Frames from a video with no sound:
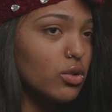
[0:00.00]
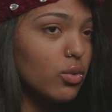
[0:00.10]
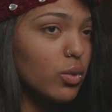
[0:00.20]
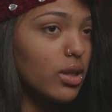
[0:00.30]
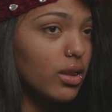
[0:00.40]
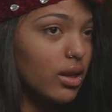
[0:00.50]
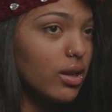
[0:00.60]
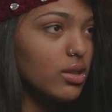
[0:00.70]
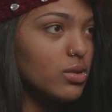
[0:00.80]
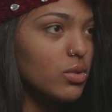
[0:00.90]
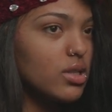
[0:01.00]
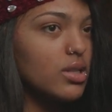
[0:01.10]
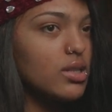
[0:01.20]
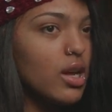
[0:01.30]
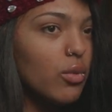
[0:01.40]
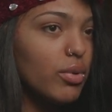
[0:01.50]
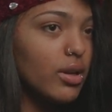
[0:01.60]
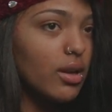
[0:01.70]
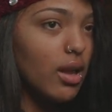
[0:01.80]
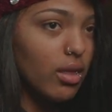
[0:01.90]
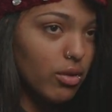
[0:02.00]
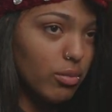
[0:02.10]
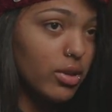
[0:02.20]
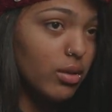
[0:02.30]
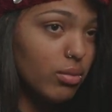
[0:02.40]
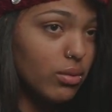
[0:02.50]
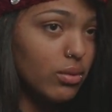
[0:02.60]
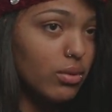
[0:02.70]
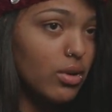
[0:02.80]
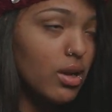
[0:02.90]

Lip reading: on one thing, which is helping other people.